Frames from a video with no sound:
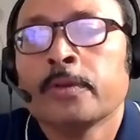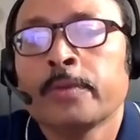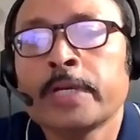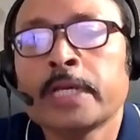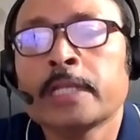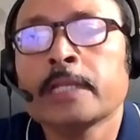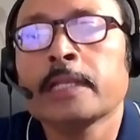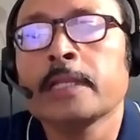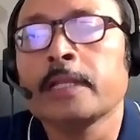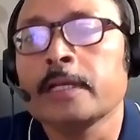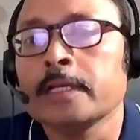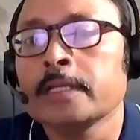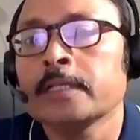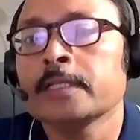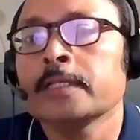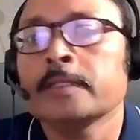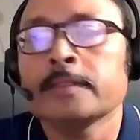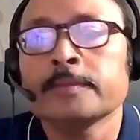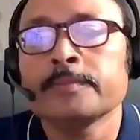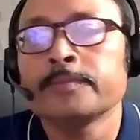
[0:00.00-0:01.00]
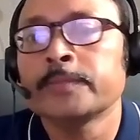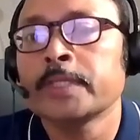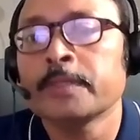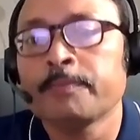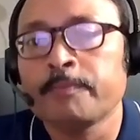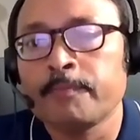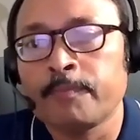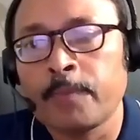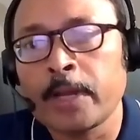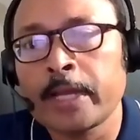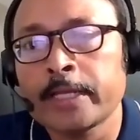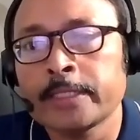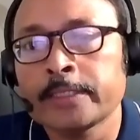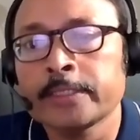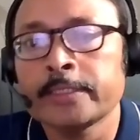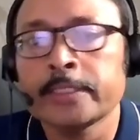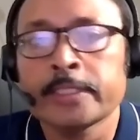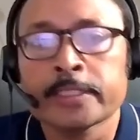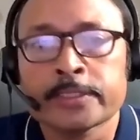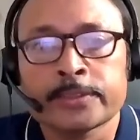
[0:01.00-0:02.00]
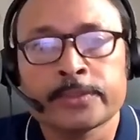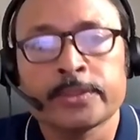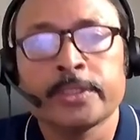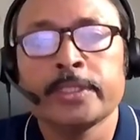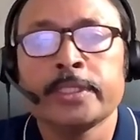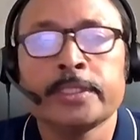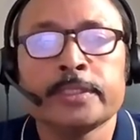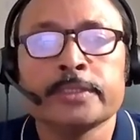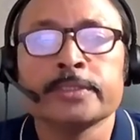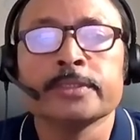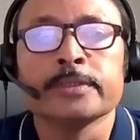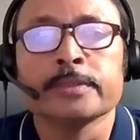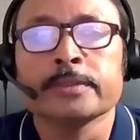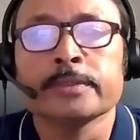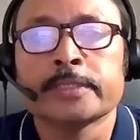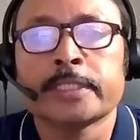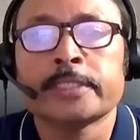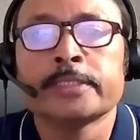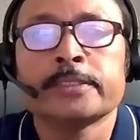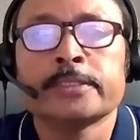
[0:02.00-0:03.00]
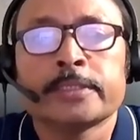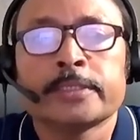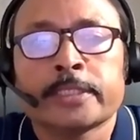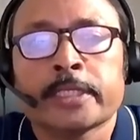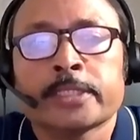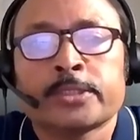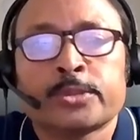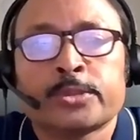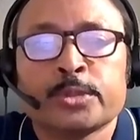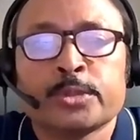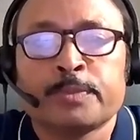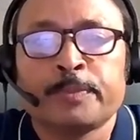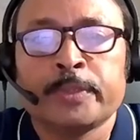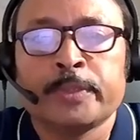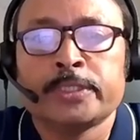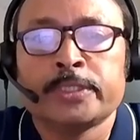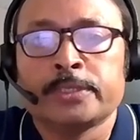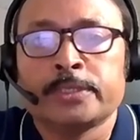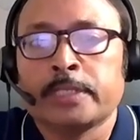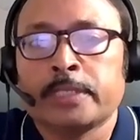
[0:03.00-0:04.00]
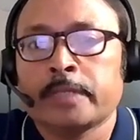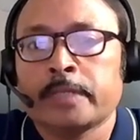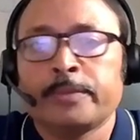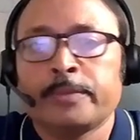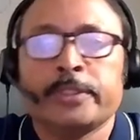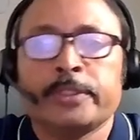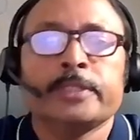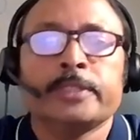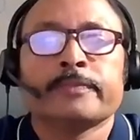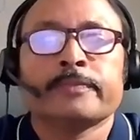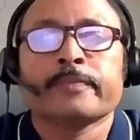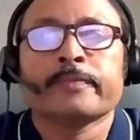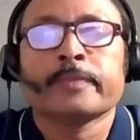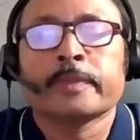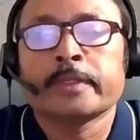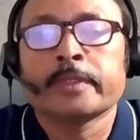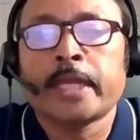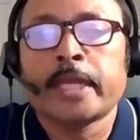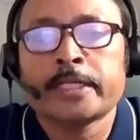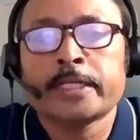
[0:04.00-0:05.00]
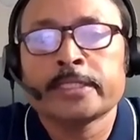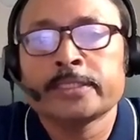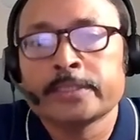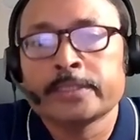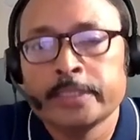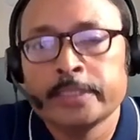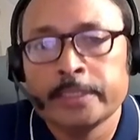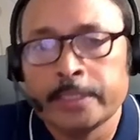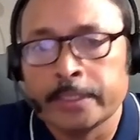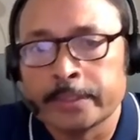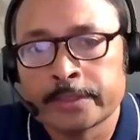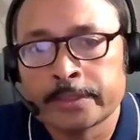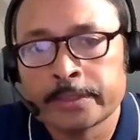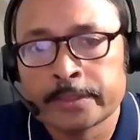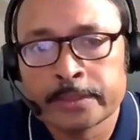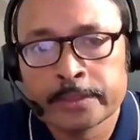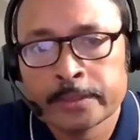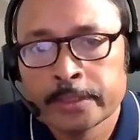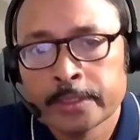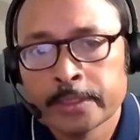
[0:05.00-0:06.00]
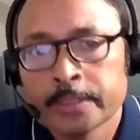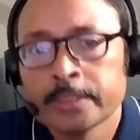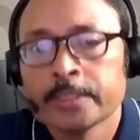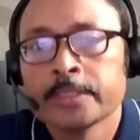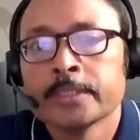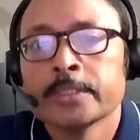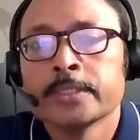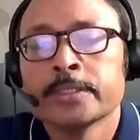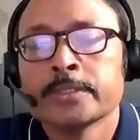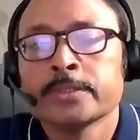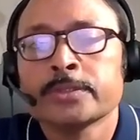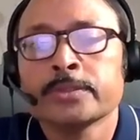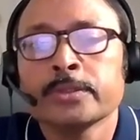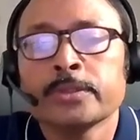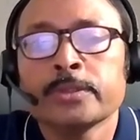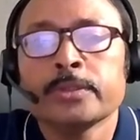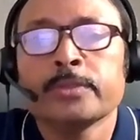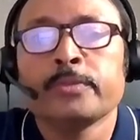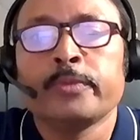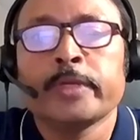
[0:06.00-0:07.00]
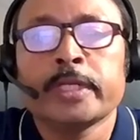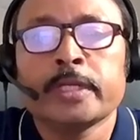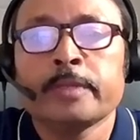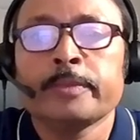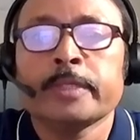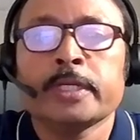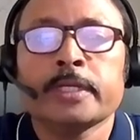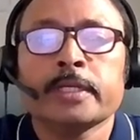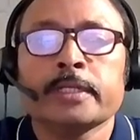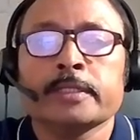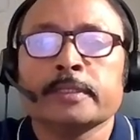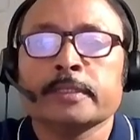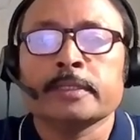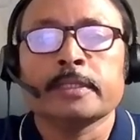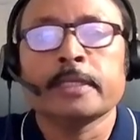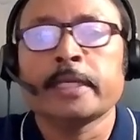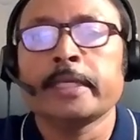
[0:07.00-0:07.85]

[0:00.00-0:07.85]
Well, the PyTTX3, that is the text to speech library, that is needed. So whenever